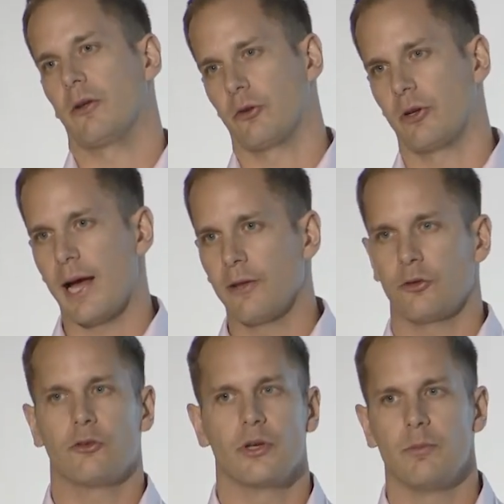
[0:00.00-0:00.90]
So
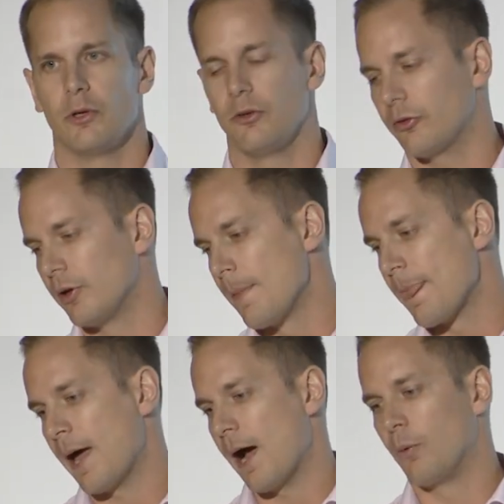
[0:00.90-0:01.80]
cancer treatments,
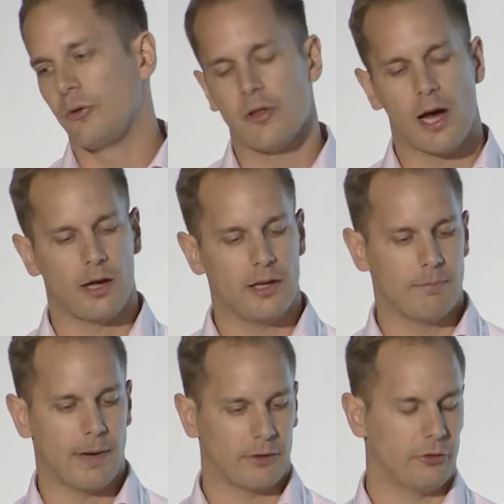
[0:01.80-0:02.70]
how is that
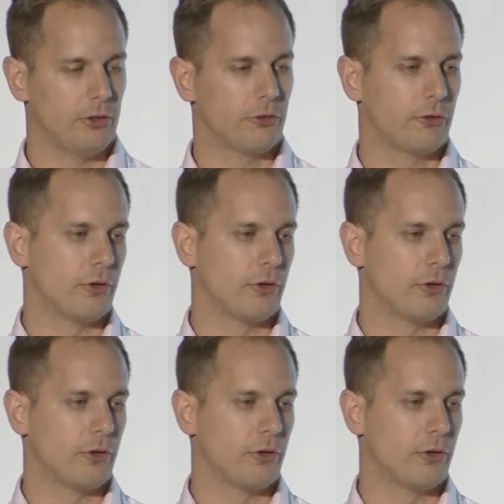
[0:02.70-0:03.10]
impacting